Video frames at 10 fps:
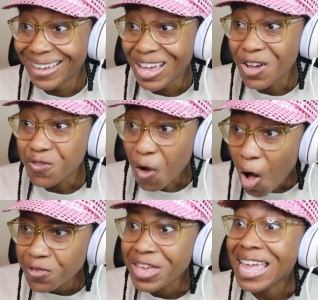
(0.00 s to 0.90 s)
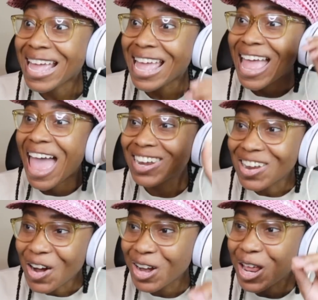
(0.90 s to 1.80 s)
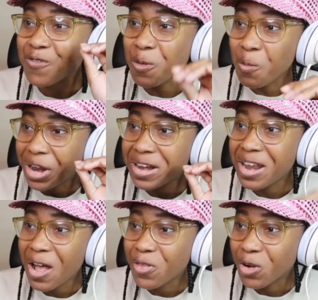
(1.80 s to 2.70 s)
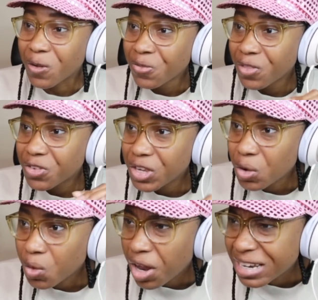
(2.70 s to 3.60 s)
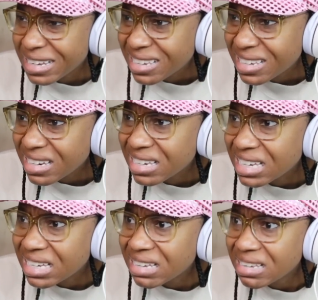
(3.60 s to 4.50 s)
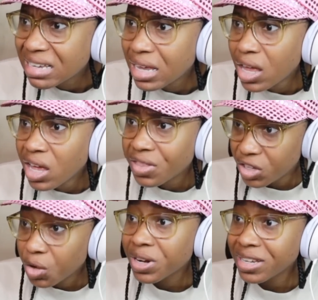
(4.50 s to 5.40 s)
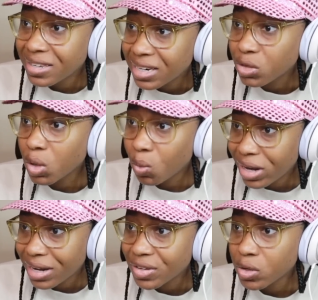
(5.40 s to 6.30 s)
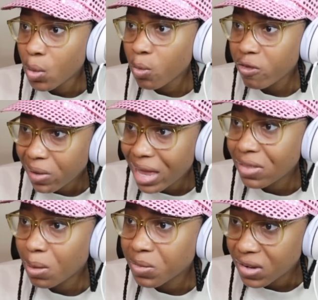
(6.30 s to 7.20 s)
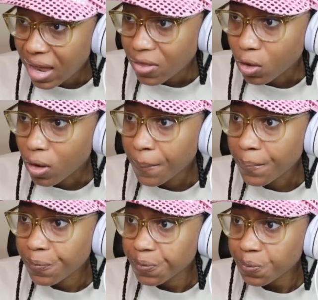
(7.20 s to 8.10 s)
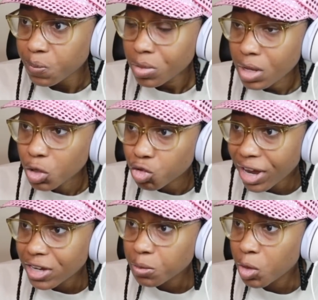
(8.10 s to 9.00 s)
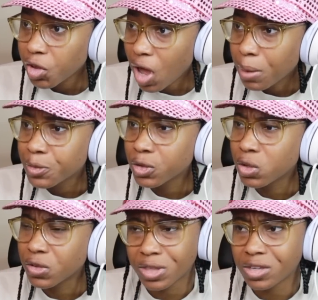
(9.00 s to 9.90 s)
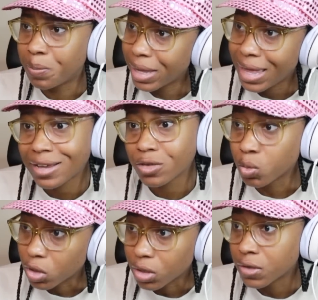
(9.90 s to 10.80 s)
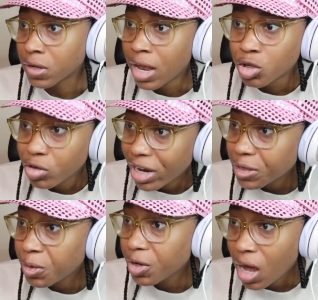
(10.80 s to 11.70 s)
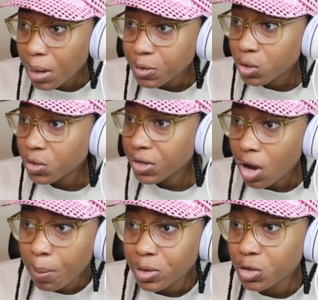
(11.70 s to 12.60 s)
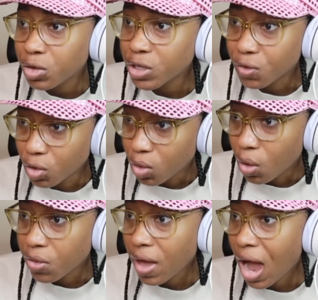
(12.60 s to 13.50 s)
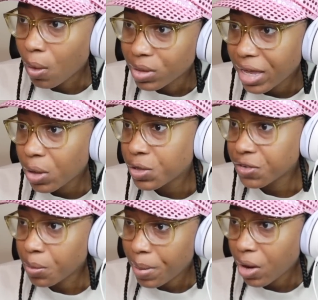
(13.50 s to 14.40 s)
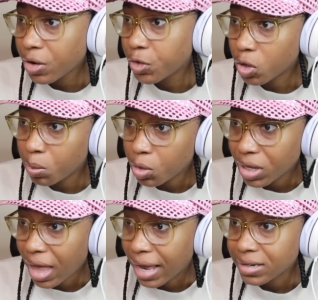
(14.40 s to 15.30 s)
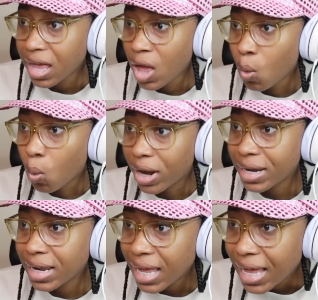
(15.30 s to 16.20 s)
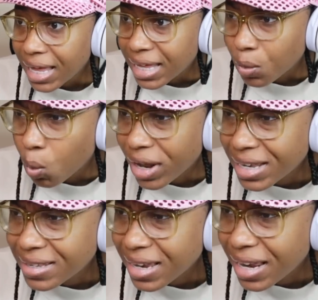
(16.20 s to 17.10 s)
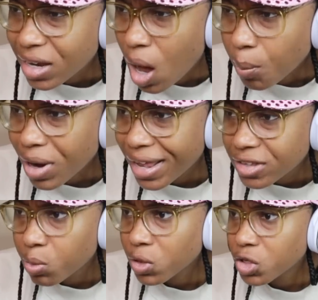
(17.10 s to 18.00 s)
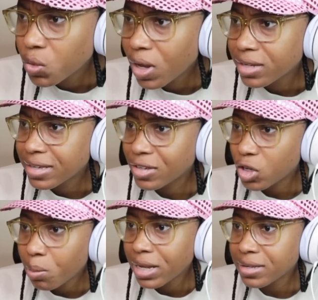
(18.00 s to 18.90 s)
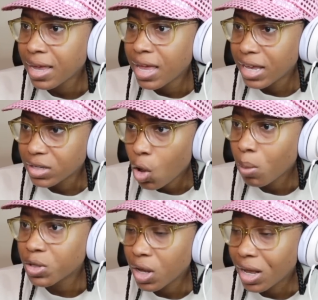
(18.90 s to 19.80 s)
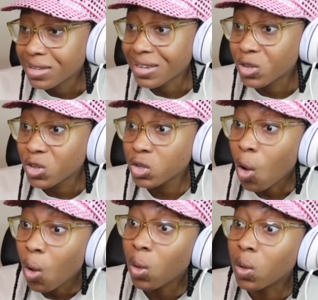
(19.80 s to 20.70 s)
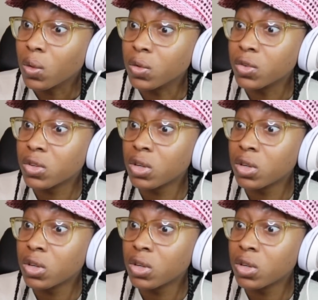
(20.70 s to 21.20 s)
Evolving and learning from one another, the synchronicities, the synchronicities we witness, we've planned them together. Transmuting obstacles, these big ass words, transmuting obstacles into opportunities for growth. Our language as a barrier to communicate. When it, what is incomprehensible to us as humans is home to us as souls.